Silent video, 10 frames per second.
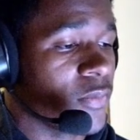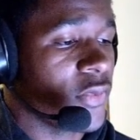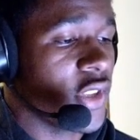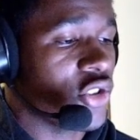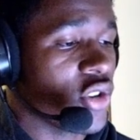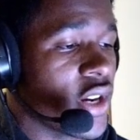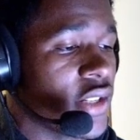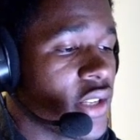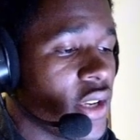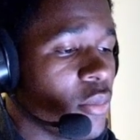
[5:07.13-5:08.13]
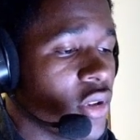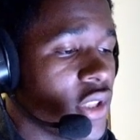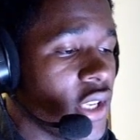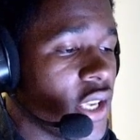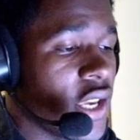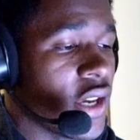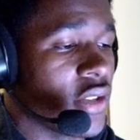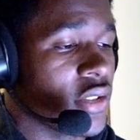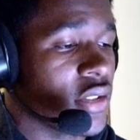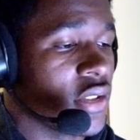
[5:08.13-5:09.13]
They try to take, but they
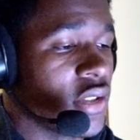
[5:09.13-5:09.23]
can't.